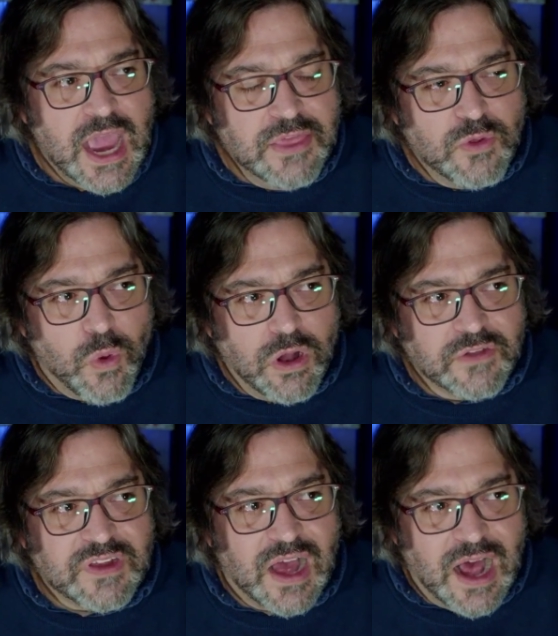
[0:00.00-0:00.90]
In the world
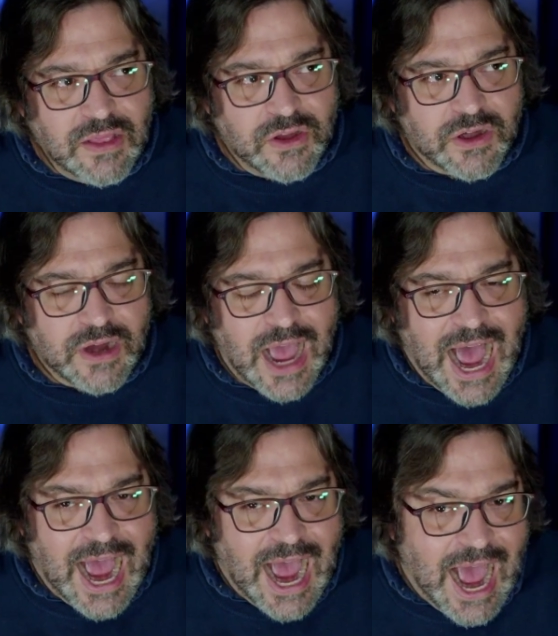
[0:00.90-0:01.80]
of color,
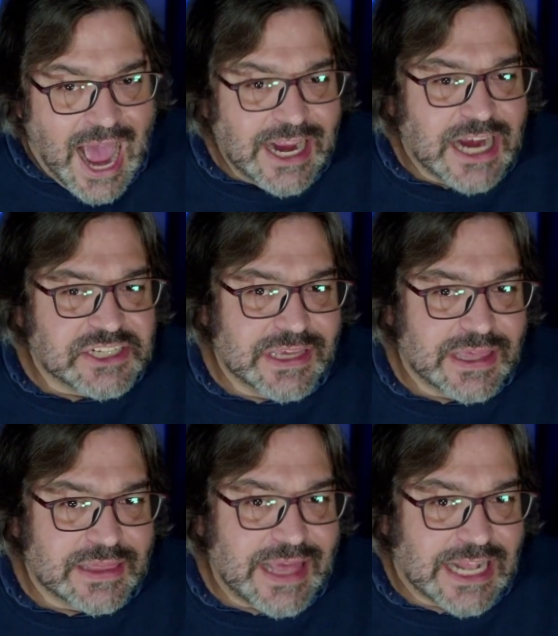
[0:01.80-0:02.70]
I actually
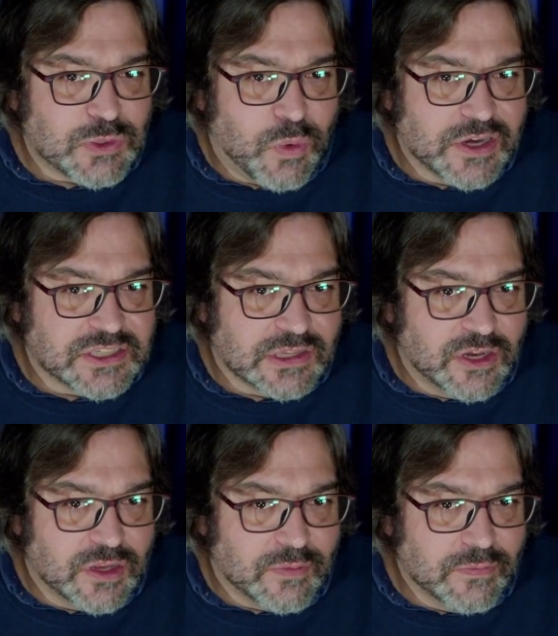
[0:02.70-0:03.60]
think that's where it's
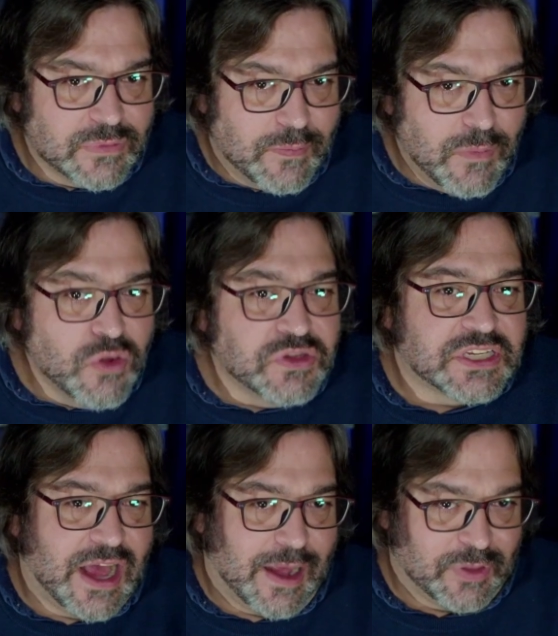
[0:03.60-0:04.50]
the most
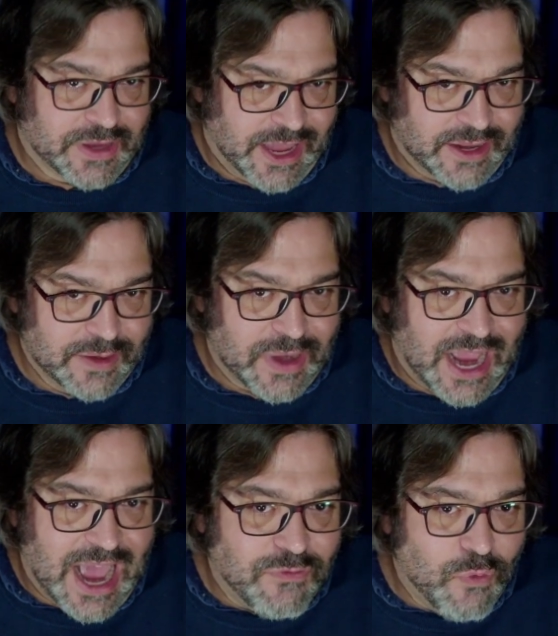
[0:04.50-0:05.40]
complicated, but
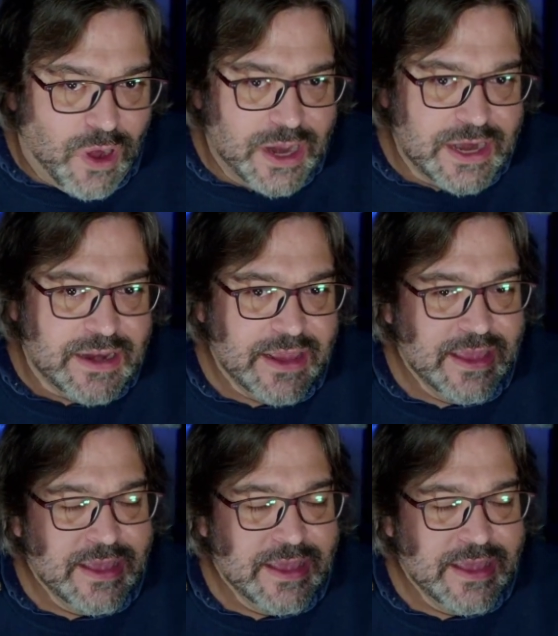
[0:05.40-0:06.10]
I have one